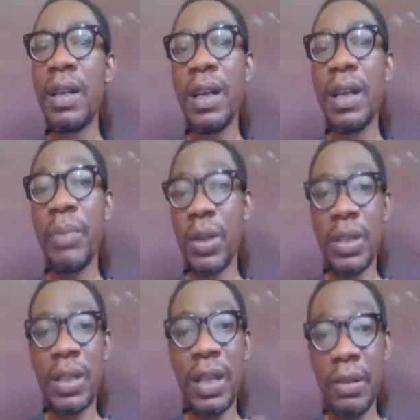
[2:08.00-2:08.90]
and because
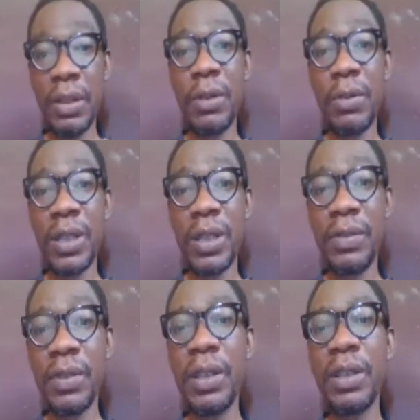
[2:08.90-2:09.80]
he actually requested for
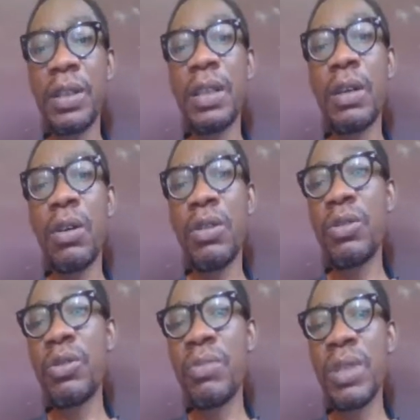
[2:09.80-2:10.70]
it. Now, unknown
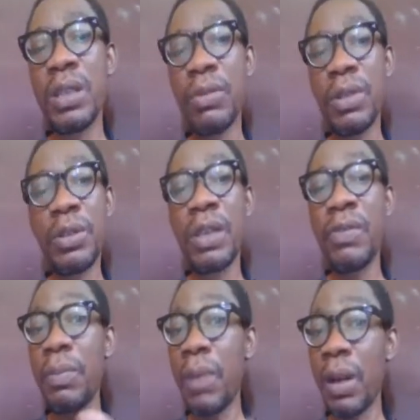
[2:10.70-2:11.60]
to me, he wanted to give the
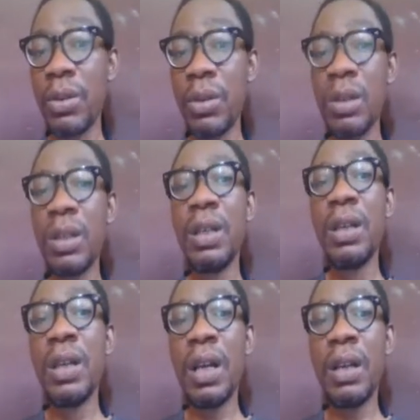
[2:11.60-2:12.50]
password
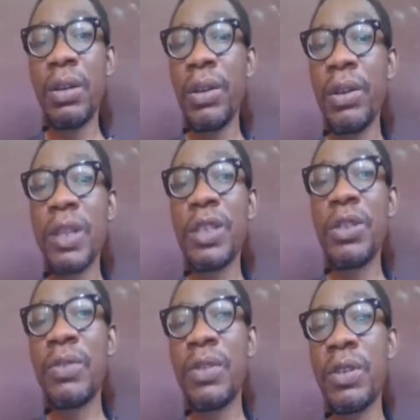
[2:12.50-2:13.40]
and login details to a
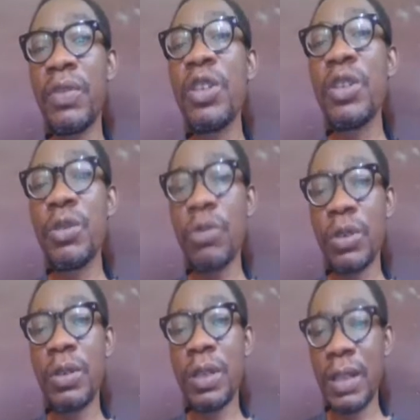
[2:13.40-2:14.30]
friend of each who
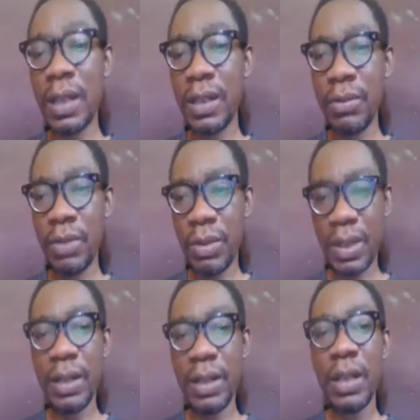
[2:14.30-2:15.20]
also designs a
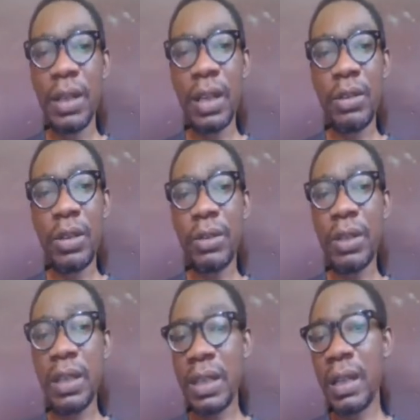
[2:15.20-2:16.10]
website to actually
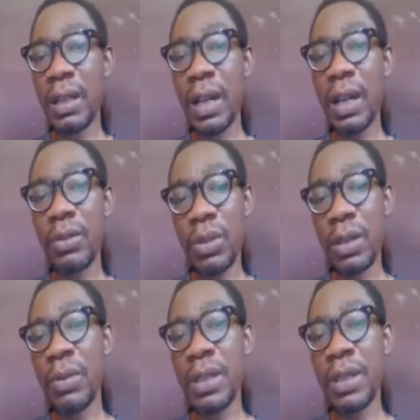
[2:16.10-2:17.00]
check out what I
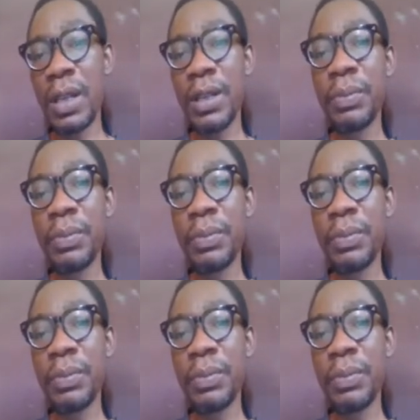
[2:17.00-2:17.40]
was designing.